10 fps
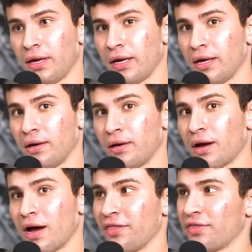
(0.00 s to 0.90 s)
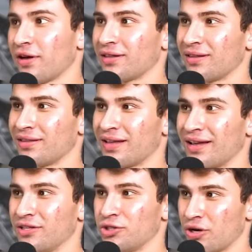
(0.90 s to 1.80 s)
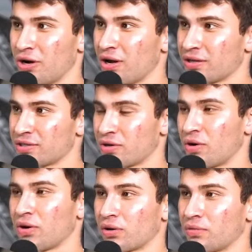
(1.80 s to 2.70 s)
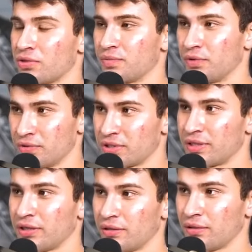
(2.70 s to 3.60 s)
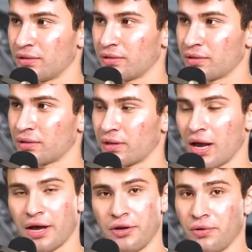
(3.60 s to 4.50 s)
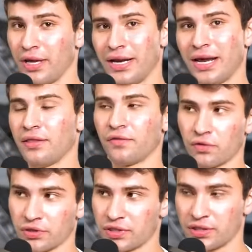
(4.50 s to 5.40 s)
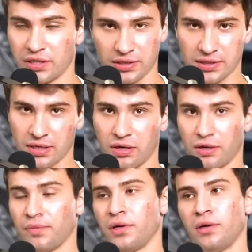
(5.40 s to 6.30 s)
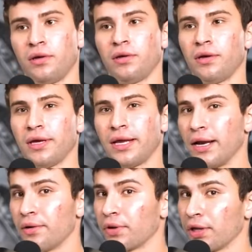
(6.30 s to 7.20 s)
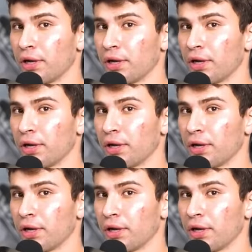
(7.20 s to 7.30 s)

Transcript: and I thought that Jaws car was boosted. I knew that he had the 416 setup, and I didn't really